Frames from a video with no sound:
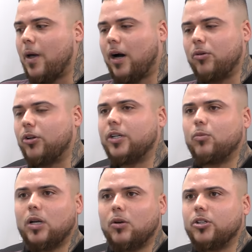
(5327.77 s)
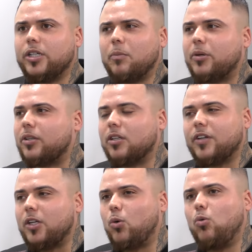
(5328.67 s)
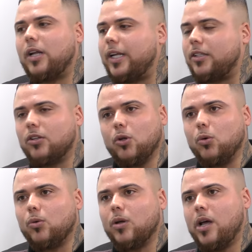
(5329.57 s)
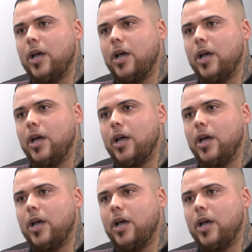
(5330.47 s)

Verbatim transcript: I would look when I was looking in prison, I was thinking all they need to do